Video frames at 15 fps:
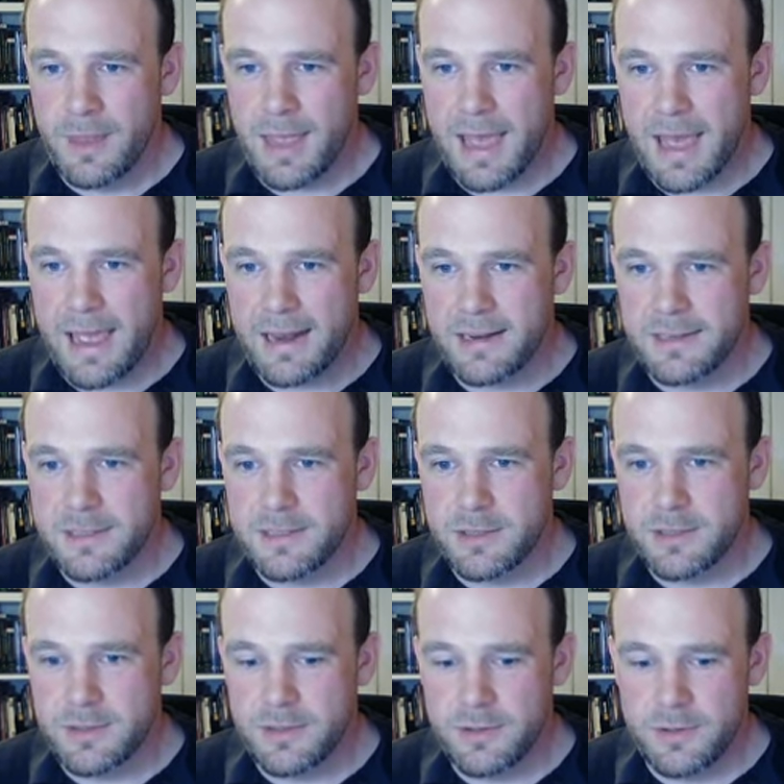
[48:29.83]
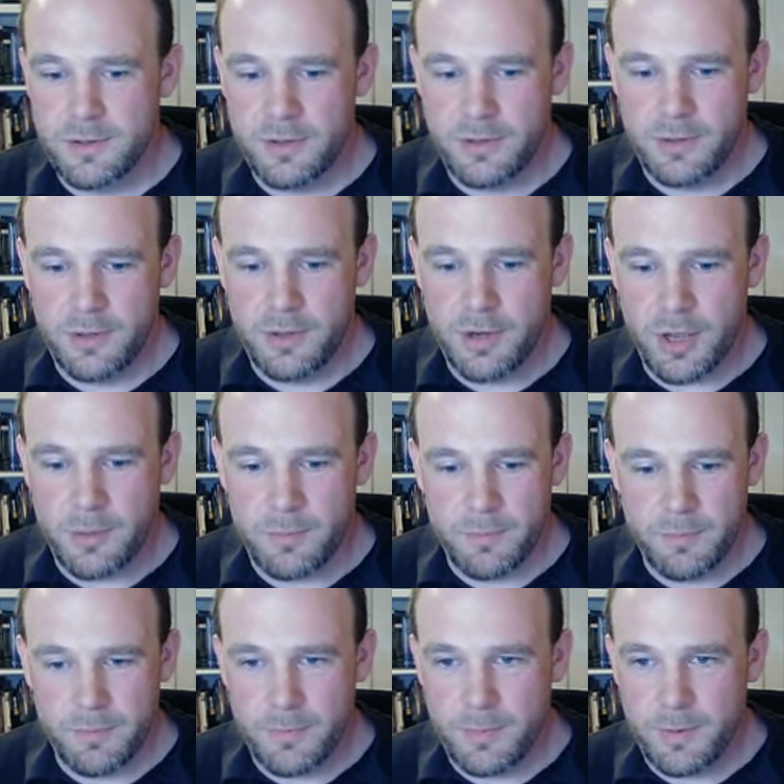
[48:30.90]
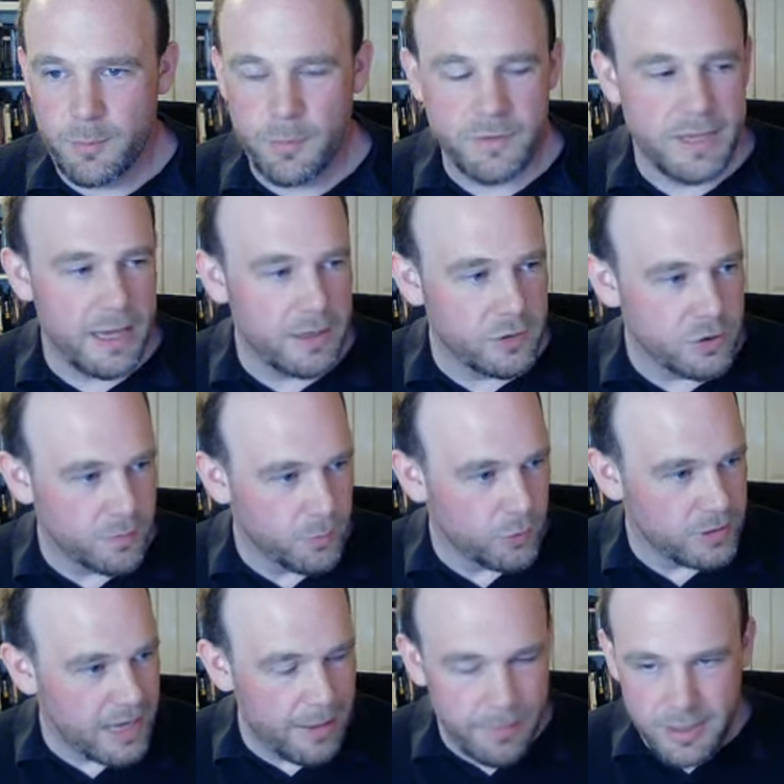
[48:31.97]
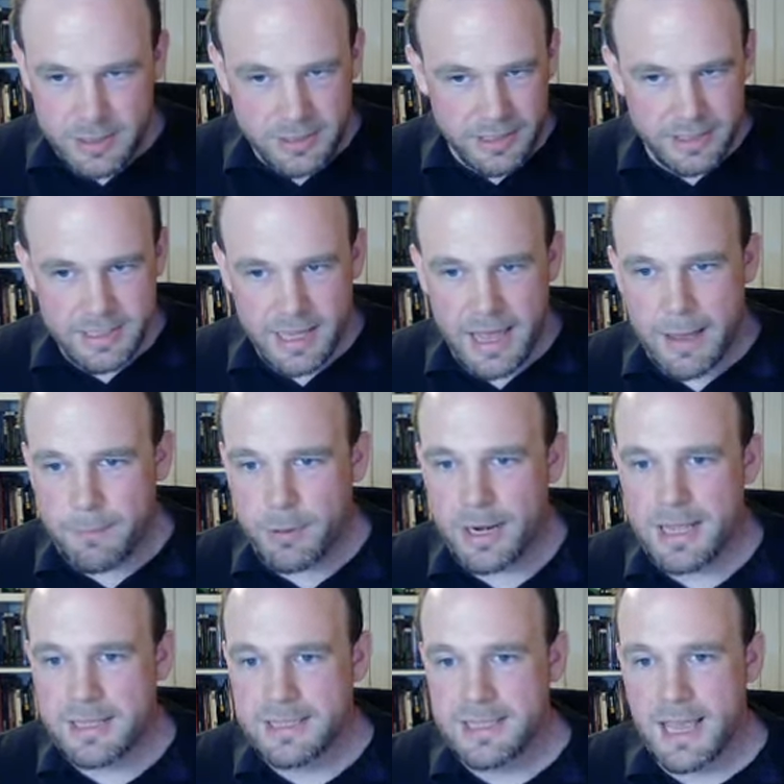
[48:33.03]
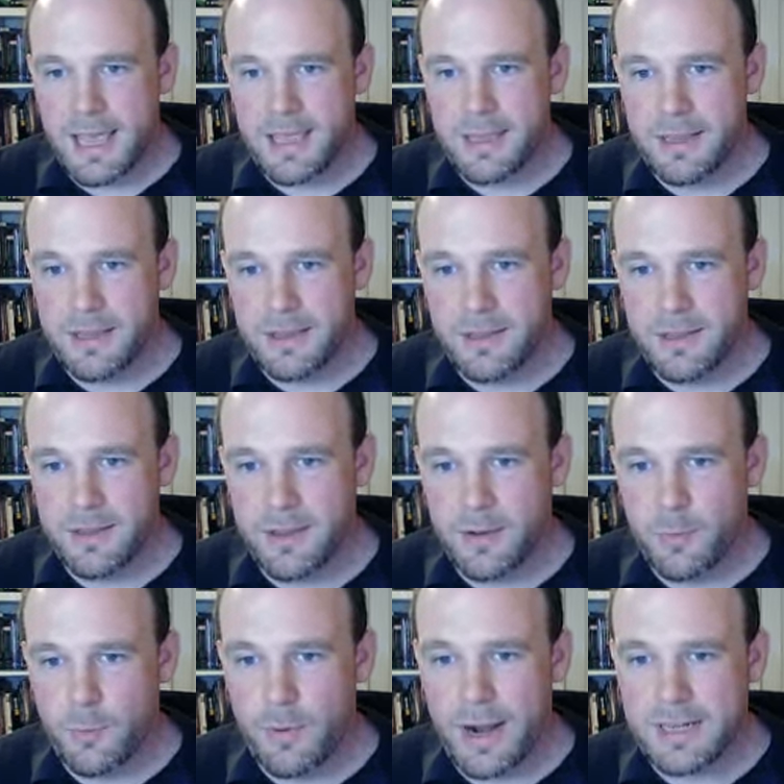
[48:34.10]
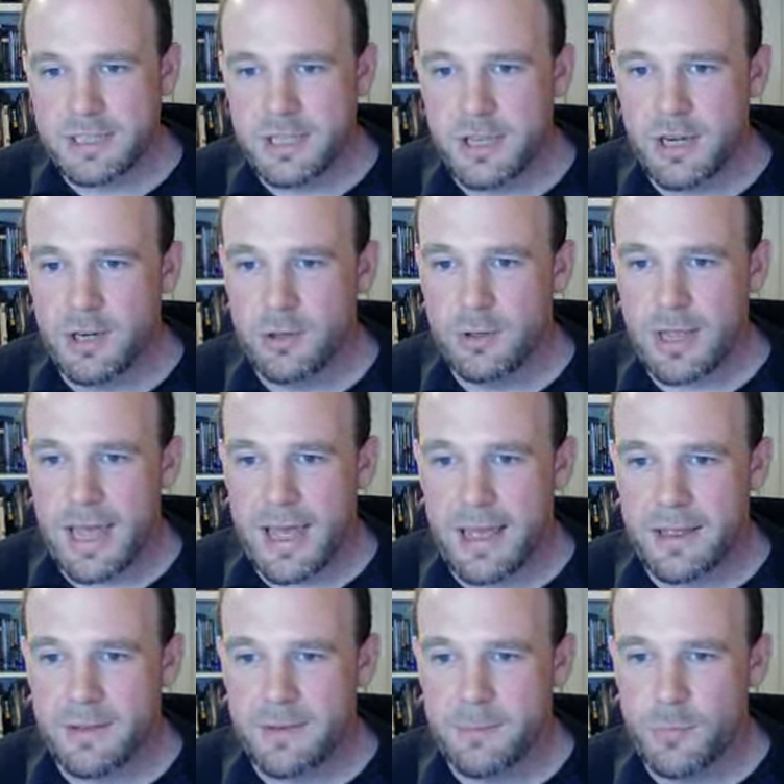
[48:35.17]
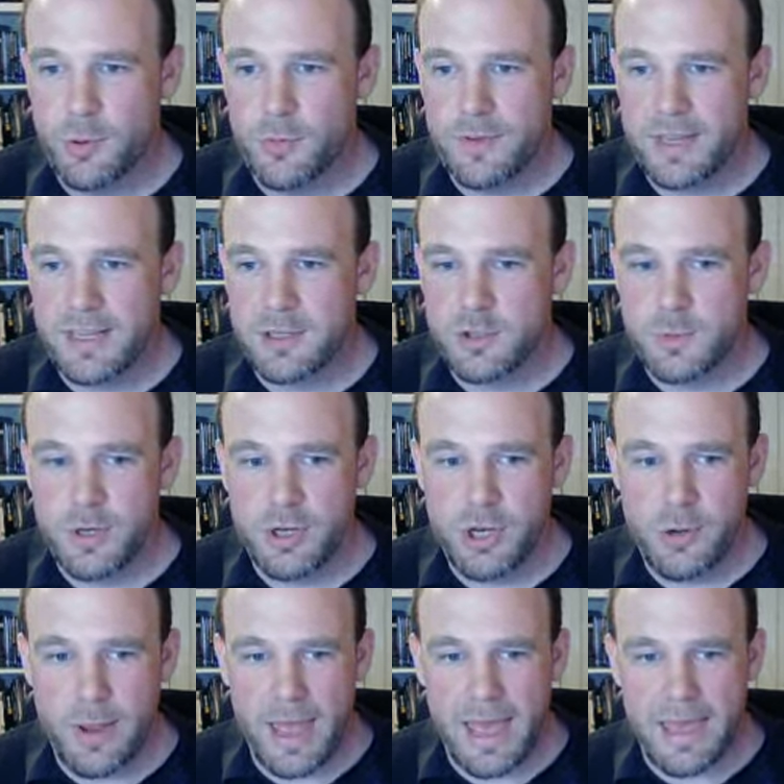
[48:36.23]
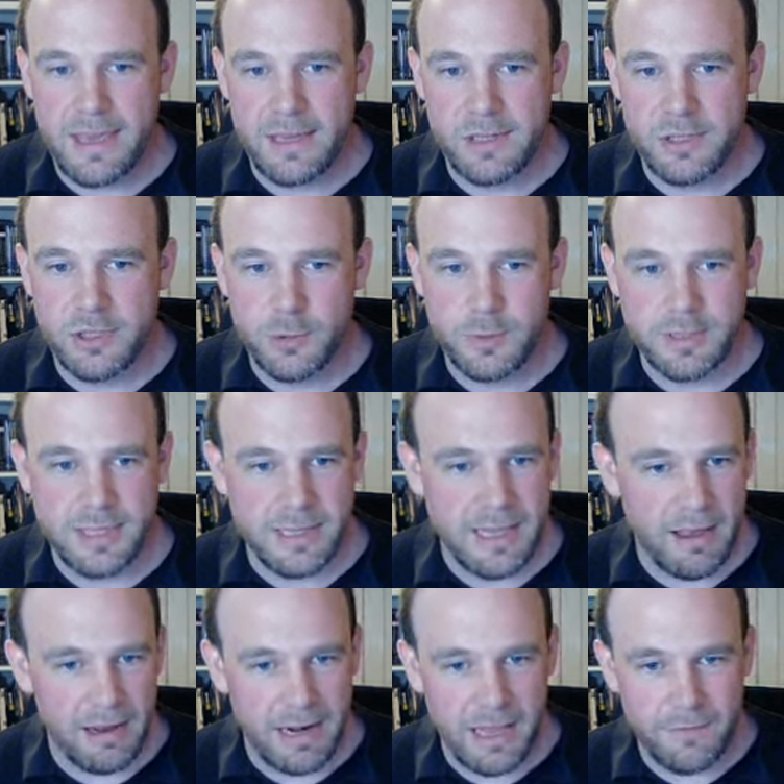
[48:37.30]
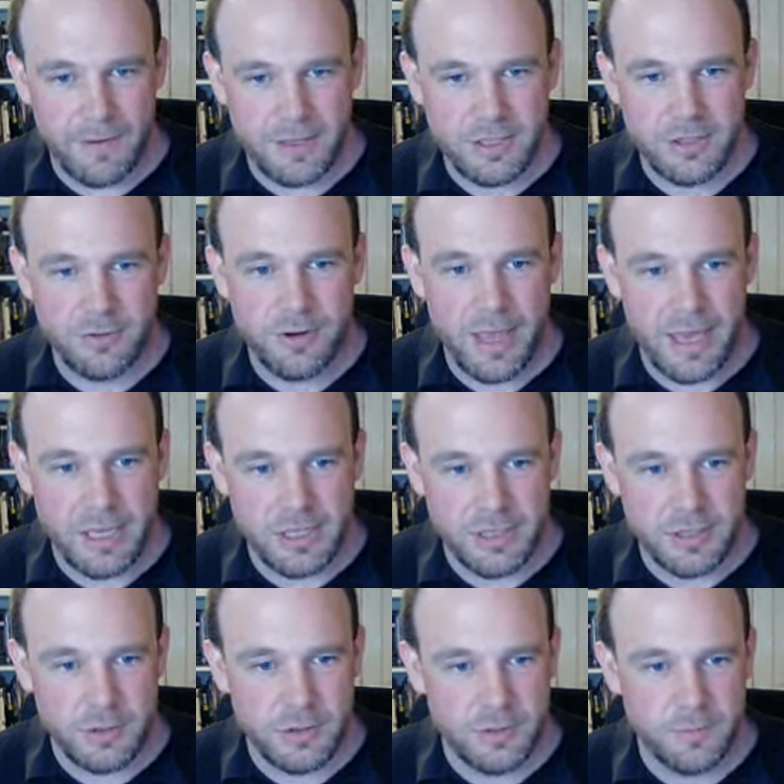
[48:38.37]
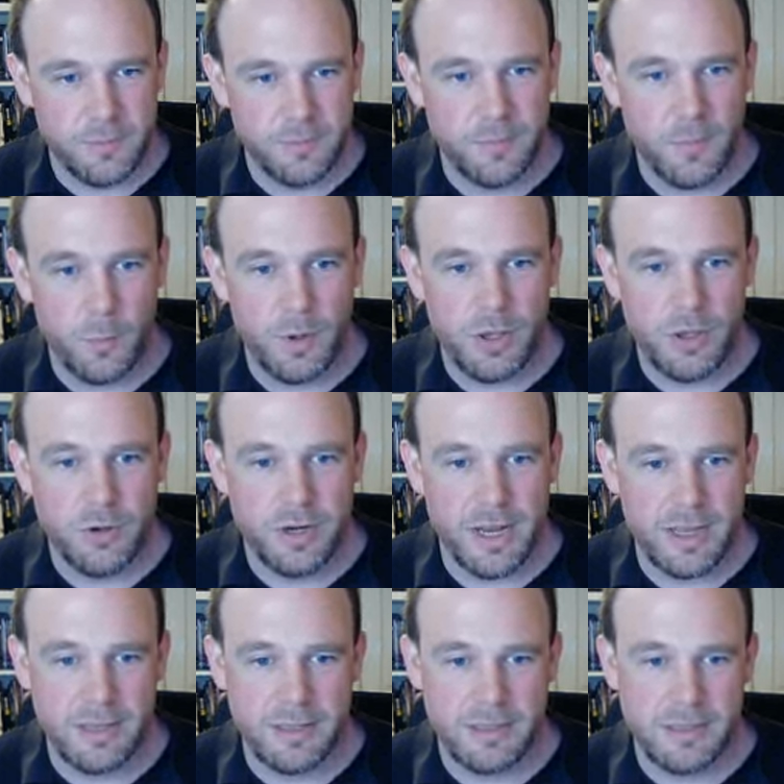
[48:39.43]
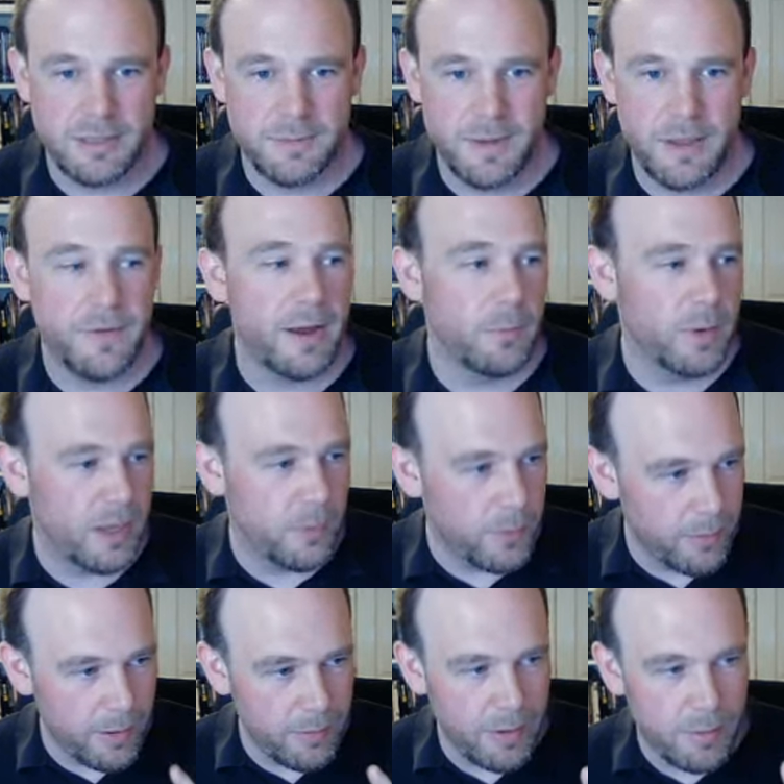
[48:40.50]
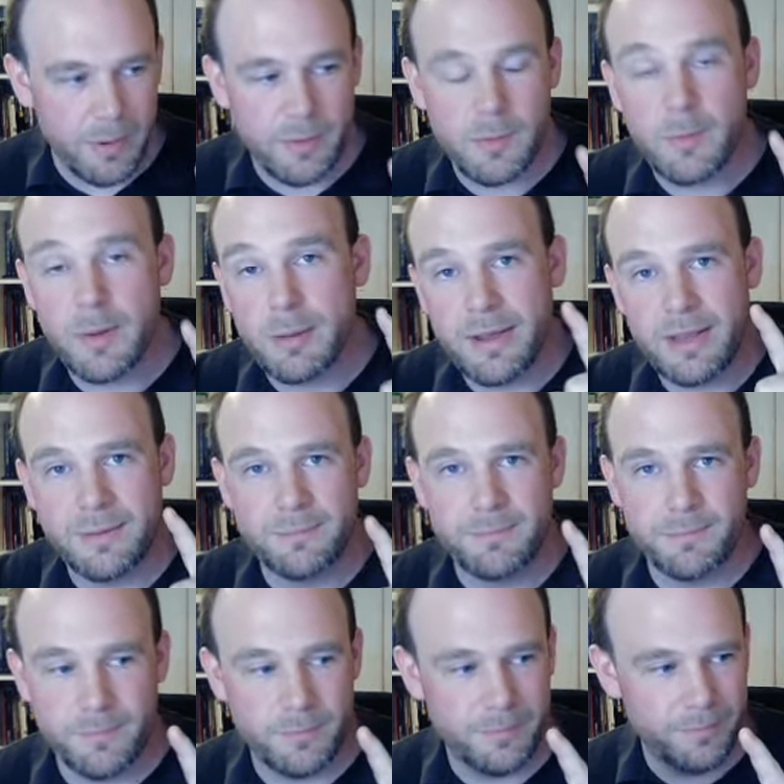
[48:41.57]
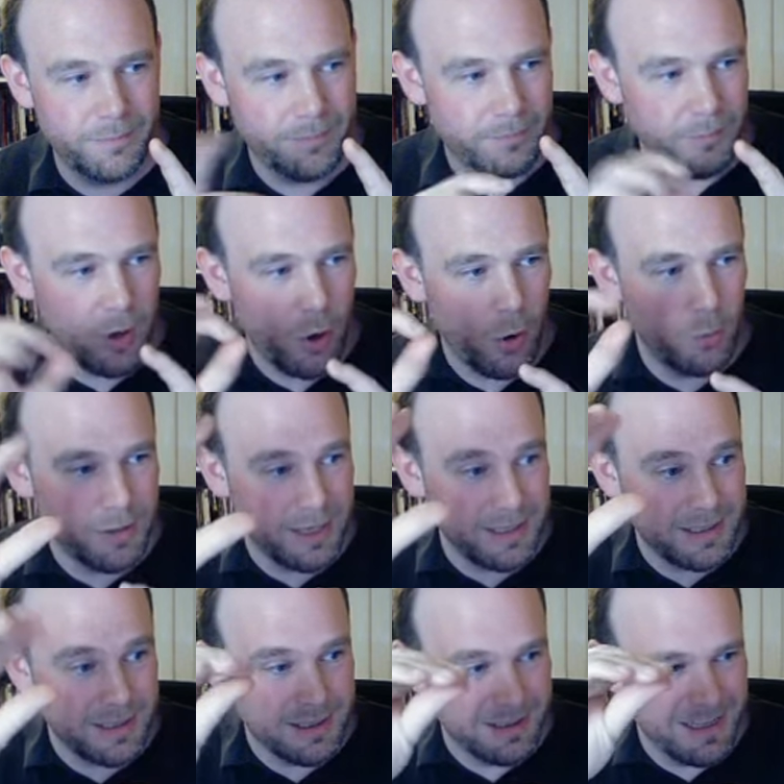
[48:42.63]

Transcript: and you know we've taken some more damage and things like that. But let's say we're actually going to look at moving into a new age. So we said that our life has three ages. We're young knights. In fact, wait, wait, wait, wait, wait, wait, wait. Hold this.